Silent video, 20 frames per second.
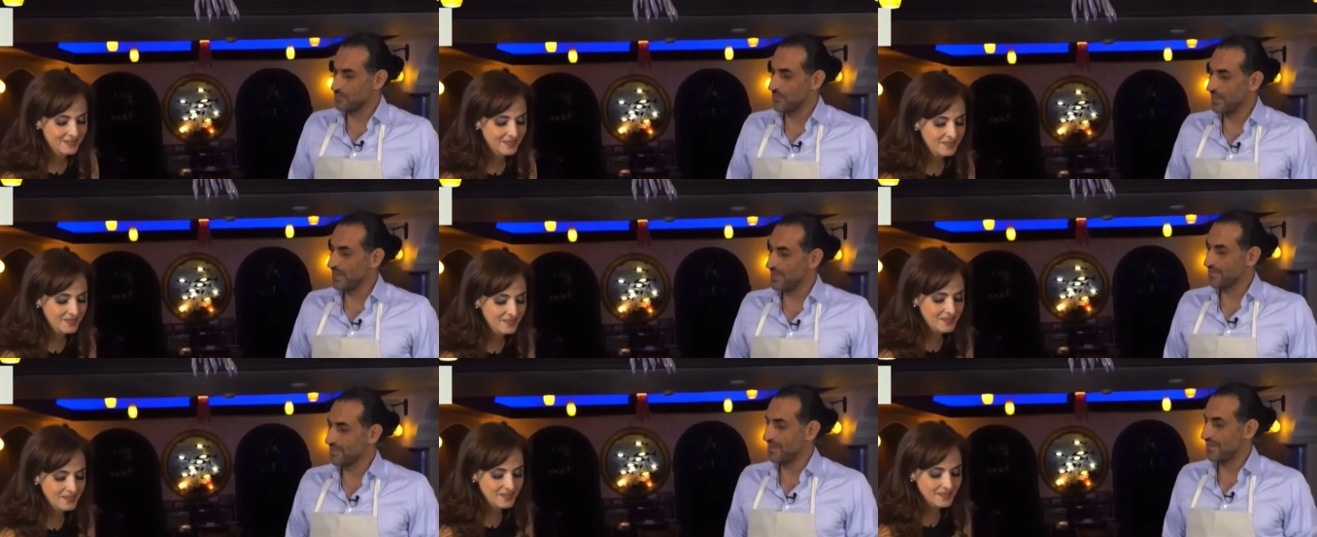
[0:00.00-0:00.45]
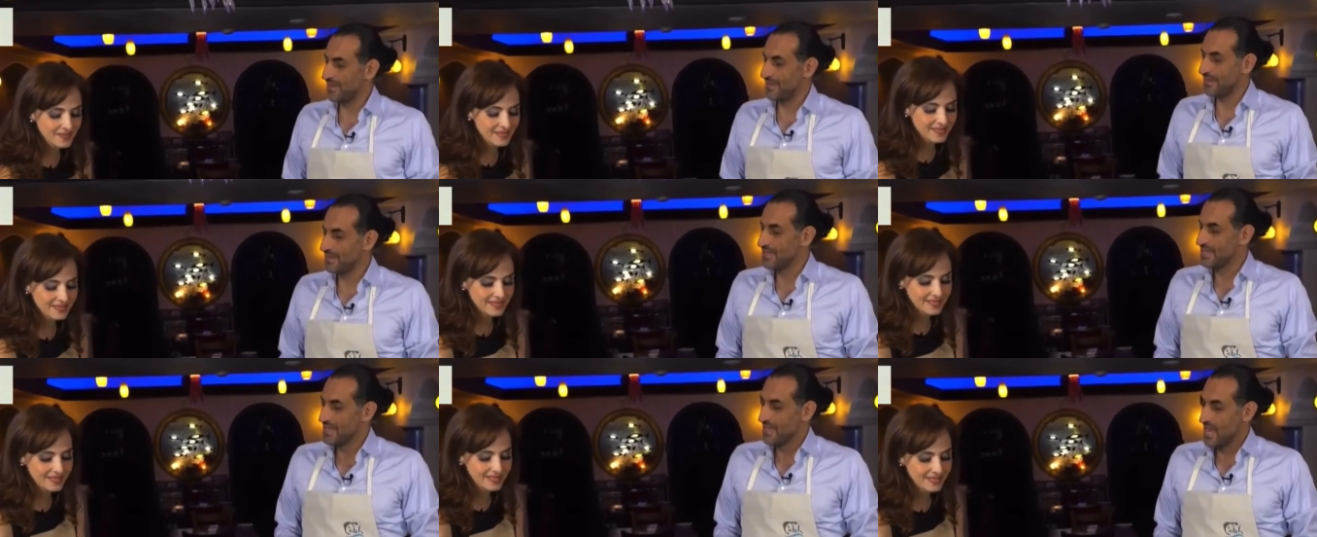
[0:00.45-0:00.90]
Speaker 1: the
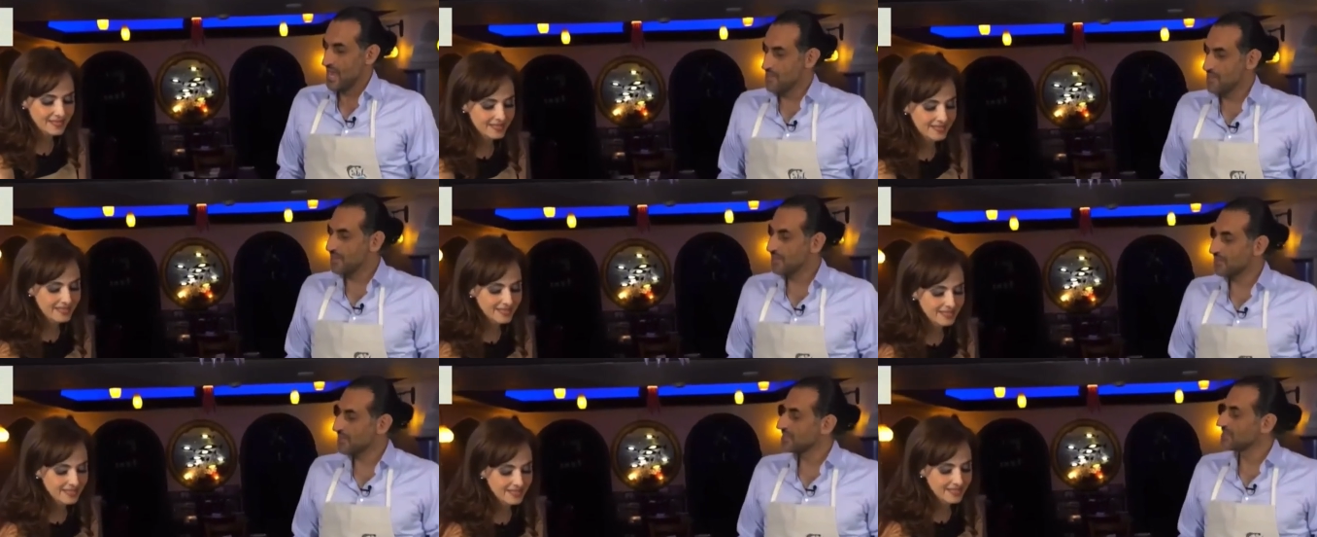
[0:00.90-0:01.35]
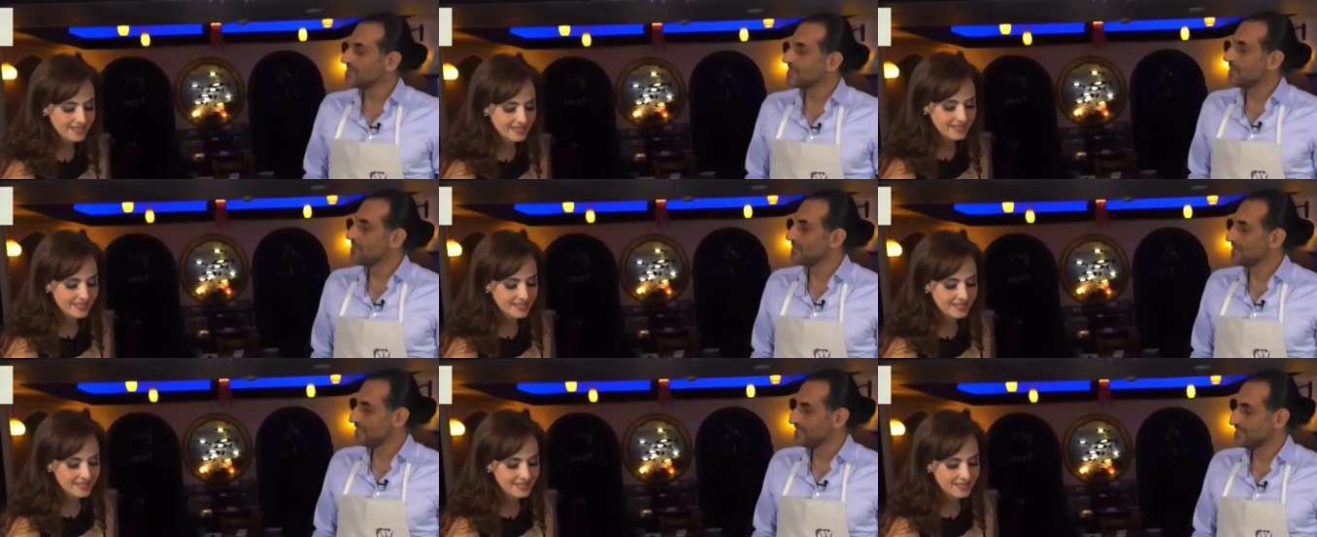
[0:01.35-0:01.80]

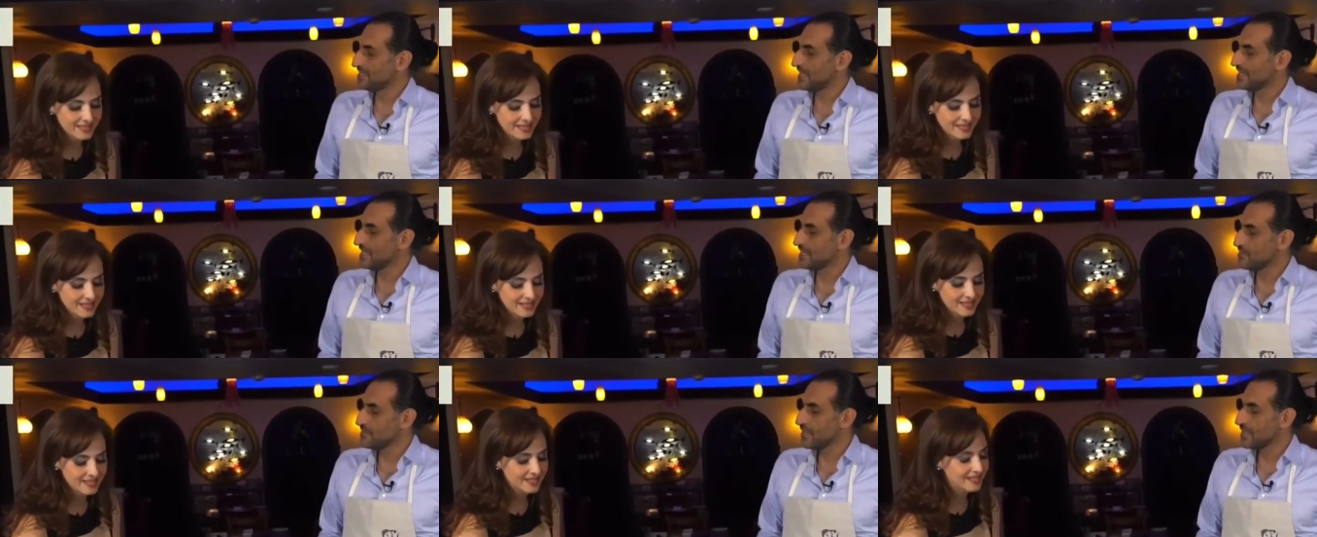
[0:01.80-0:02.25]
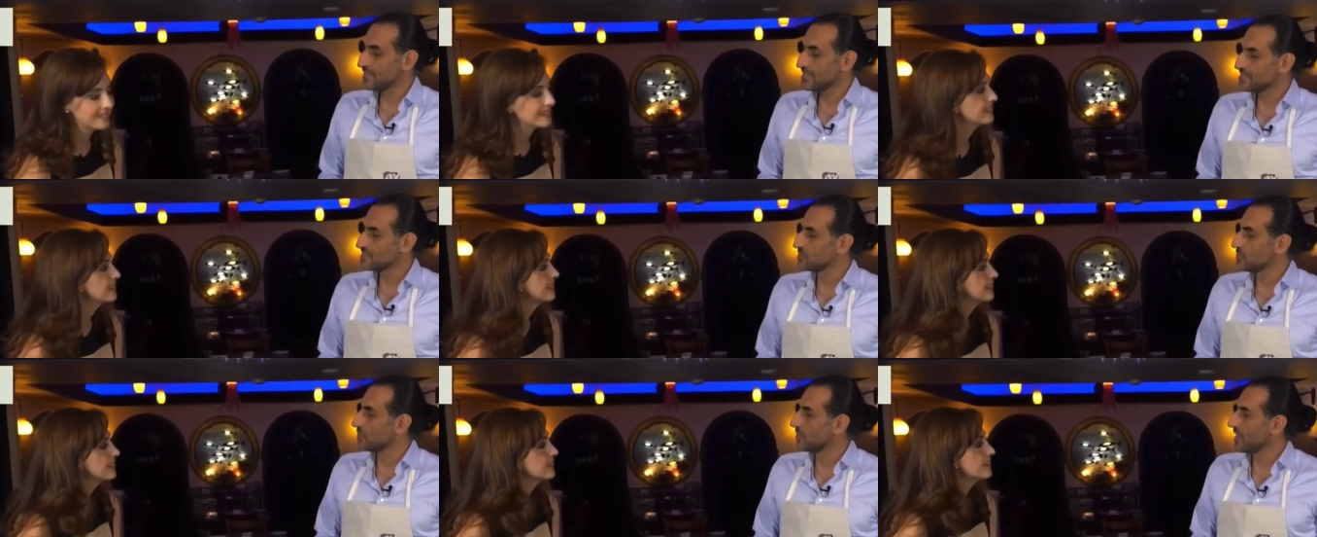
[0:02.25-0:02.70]
Italian immigrants
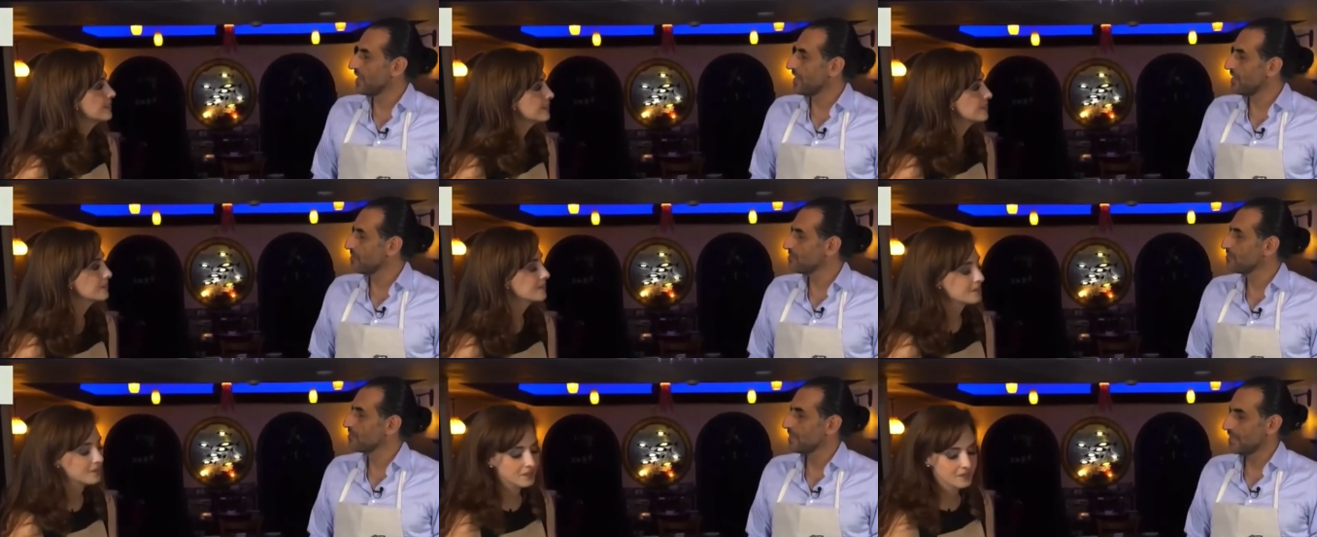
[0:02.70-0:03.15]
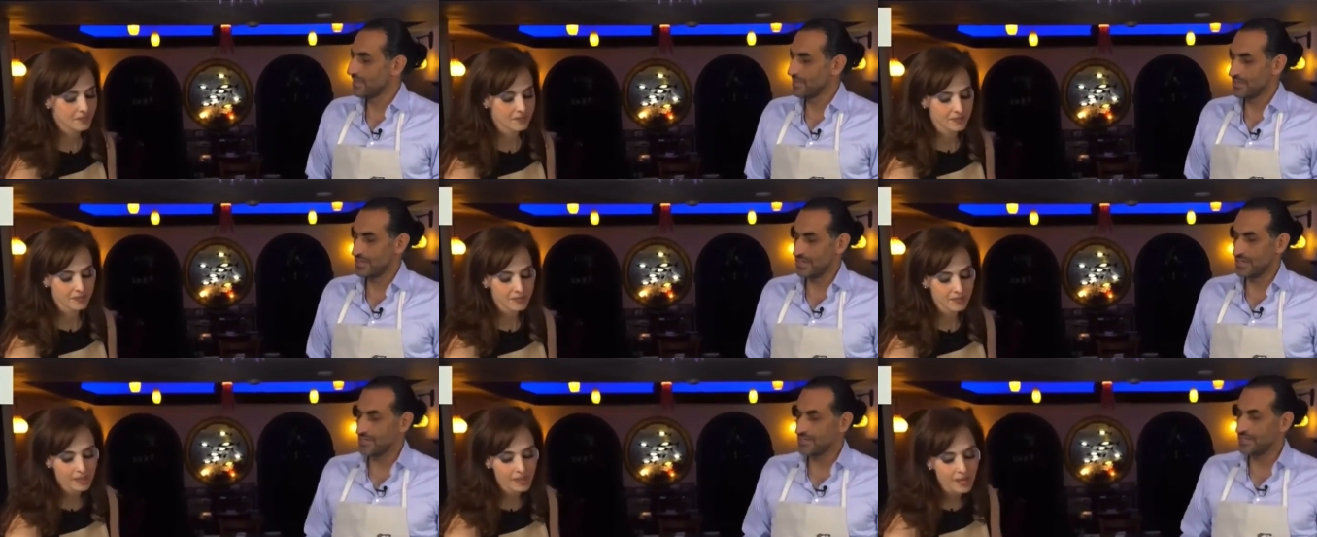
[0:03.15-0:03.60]
who came in
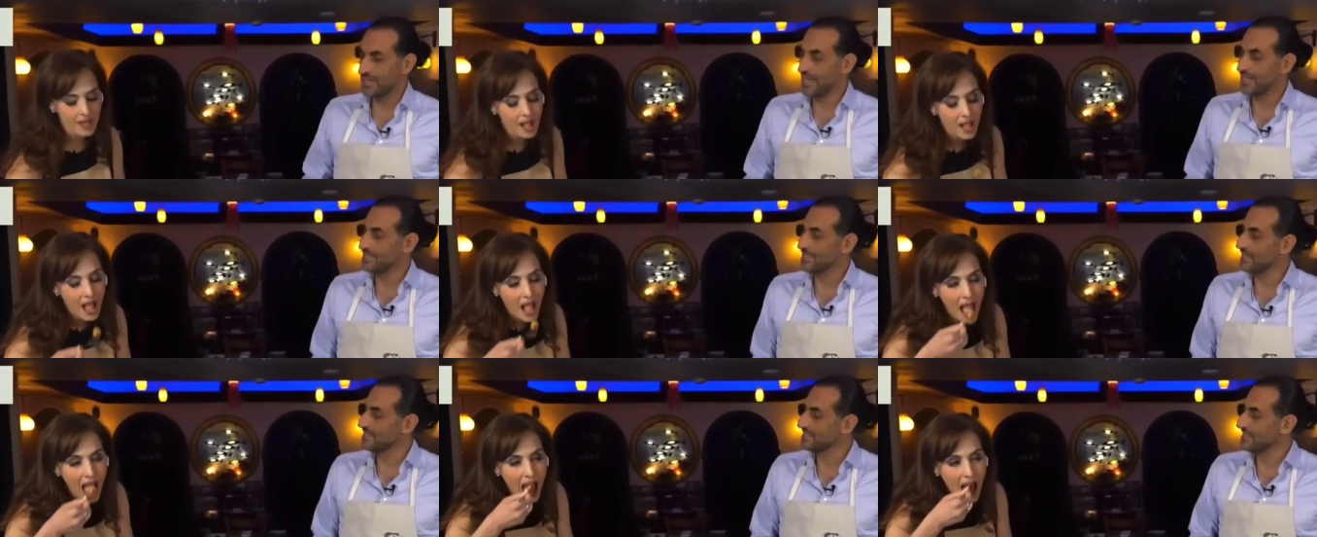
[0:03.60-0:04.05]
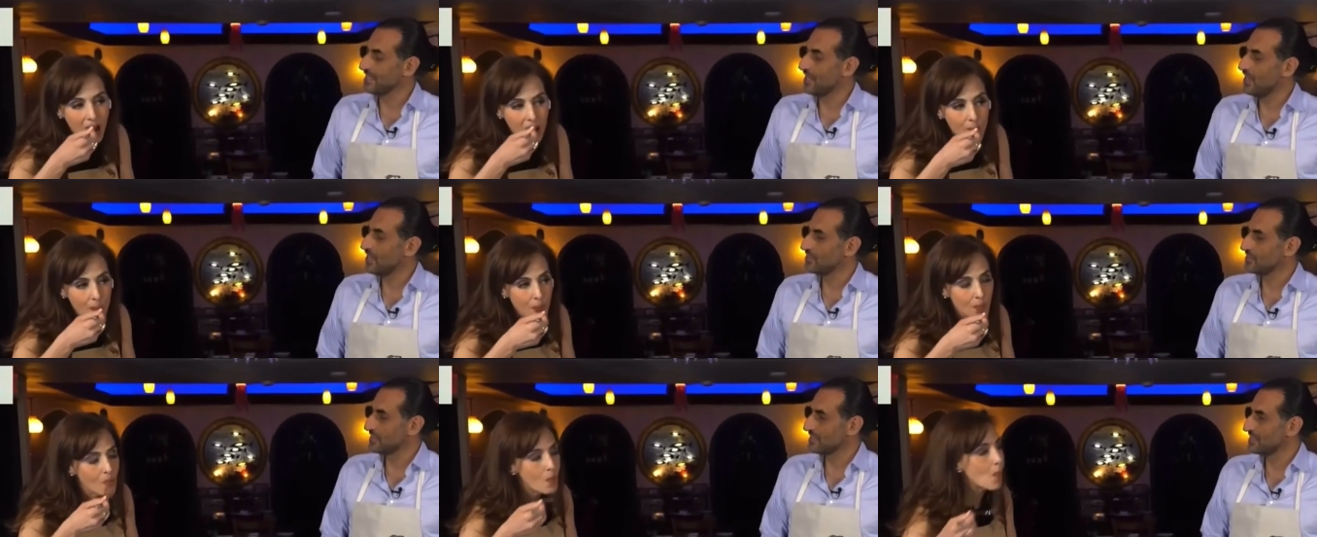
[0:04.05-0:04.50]
late
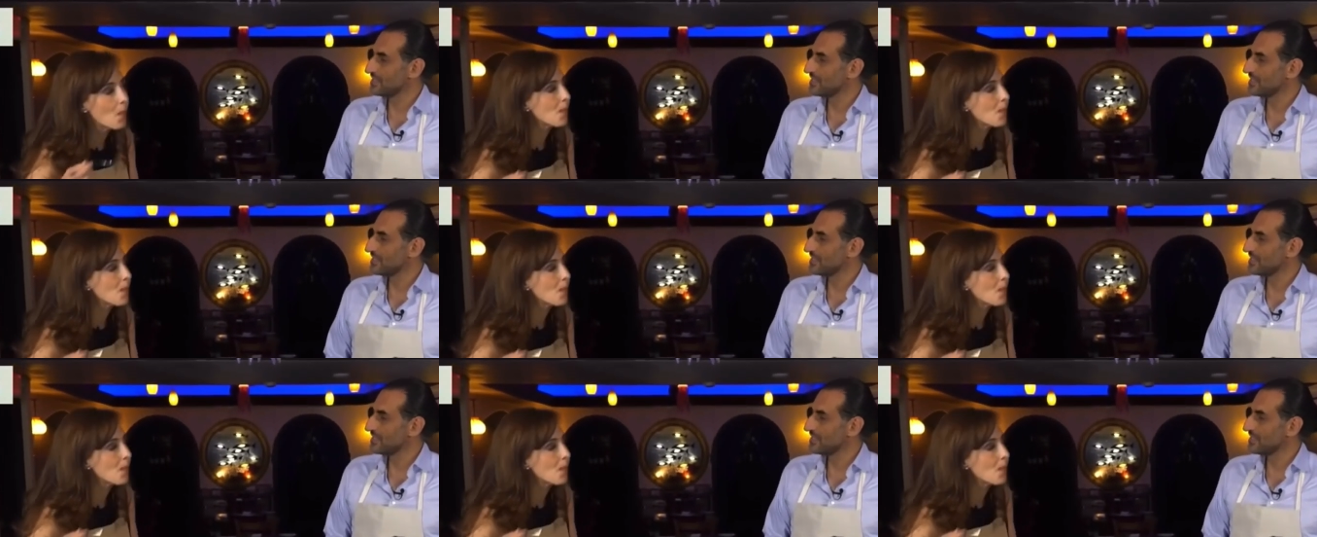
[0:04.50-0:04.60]
1800,